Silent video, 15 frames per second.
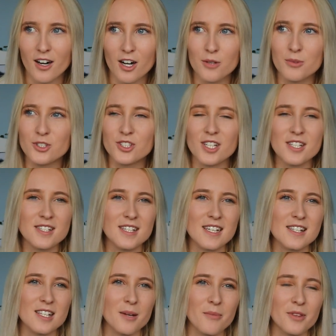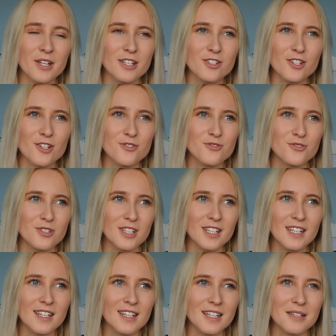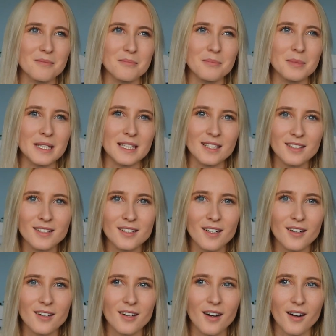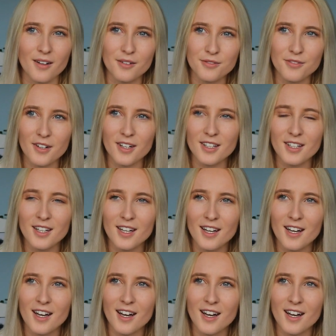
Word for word: or would just say something just really like mean or hurtful.